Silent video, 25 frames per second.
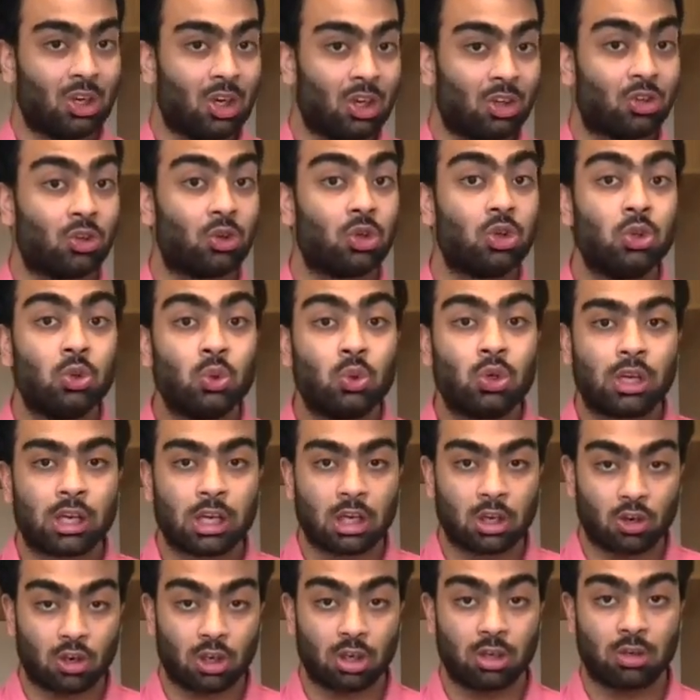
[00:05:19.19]
So you
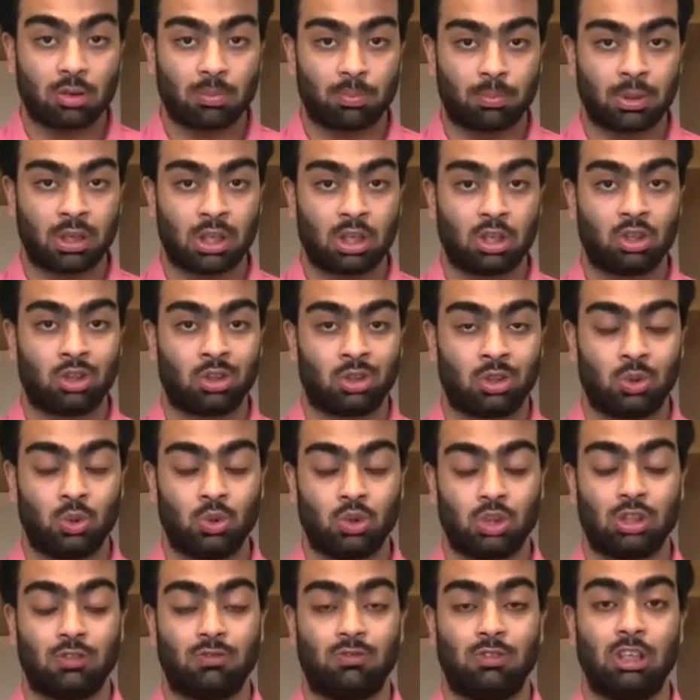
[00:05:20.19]
cannot pay your
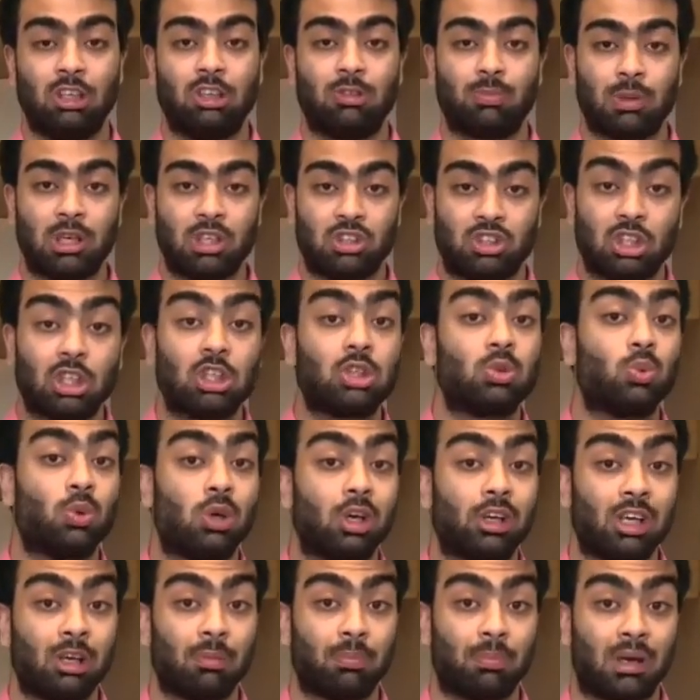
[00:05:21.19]
tuition fees by just
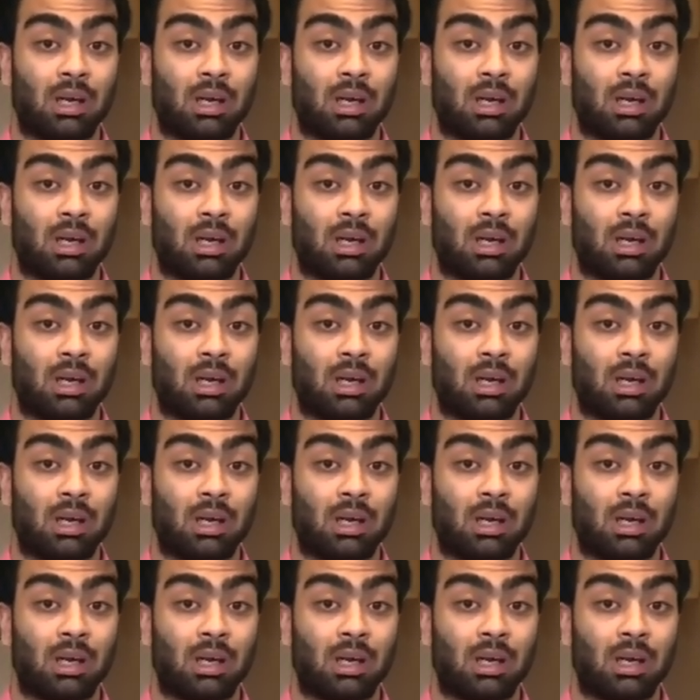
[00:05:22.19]
working